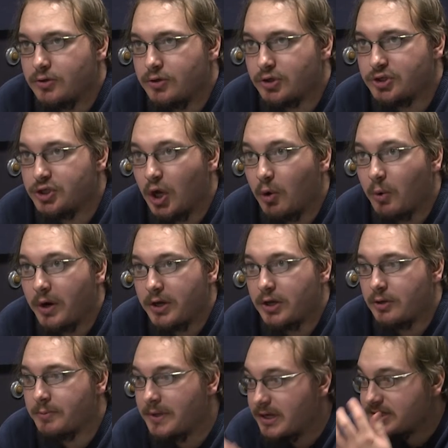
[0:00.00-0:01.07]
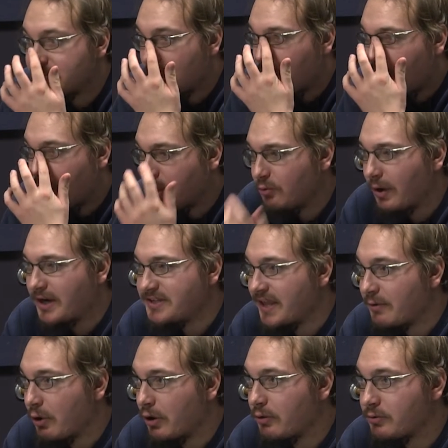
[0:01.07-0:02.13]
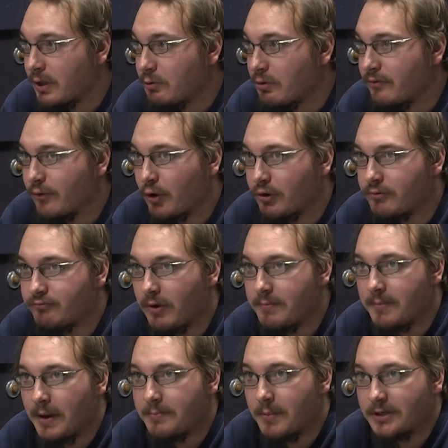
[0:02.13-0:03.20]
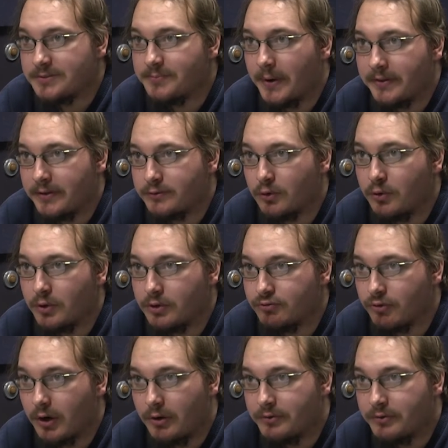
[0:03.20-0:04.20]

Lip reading: There's no way because otherwise they would have already remade Monty Python and the Holy Grail,